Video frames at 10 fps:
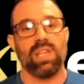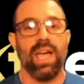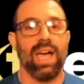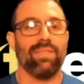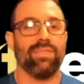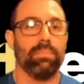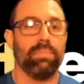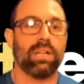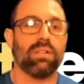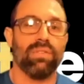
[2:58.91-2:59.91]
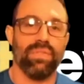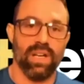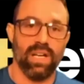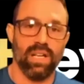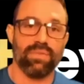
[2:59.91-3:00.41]
have a bigger
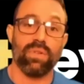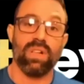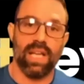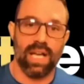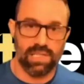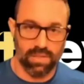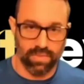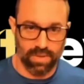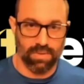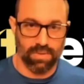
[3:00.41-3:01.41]
affinity for aldosterone.